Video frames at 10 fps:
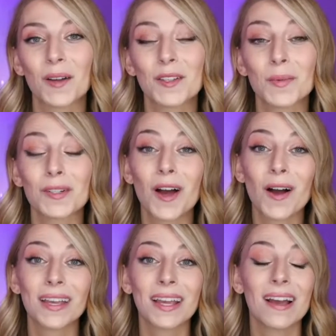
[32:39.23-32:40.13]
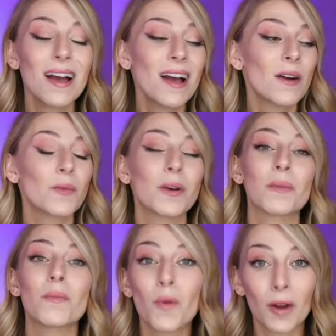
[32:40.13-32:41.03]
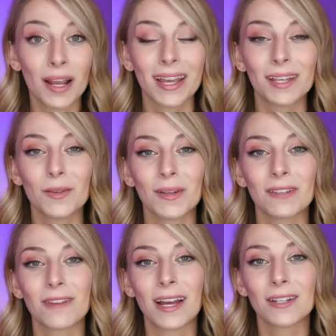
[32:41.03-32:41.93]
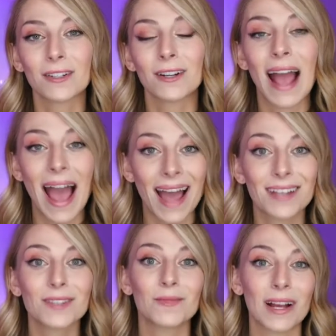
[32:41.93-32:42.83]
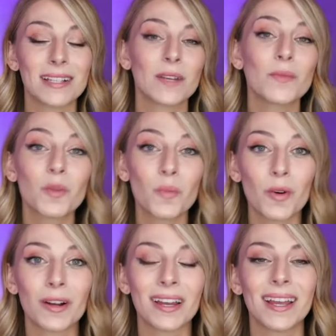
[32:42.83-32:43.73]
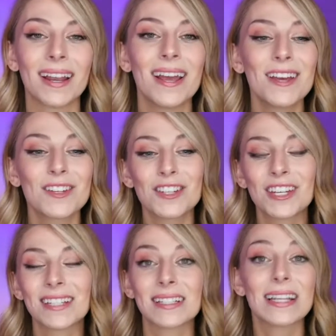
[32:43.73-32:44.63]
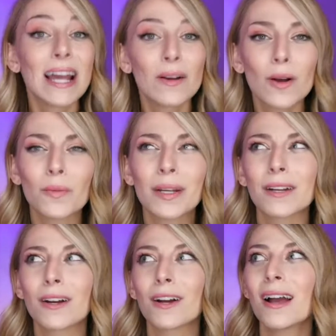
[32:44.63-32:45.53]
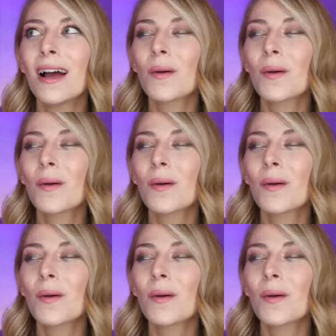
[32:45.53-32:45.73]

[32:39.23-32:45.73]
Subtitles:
So we're talking with Morgan. You can find her at Rising with Morgan. She is a tarot reader.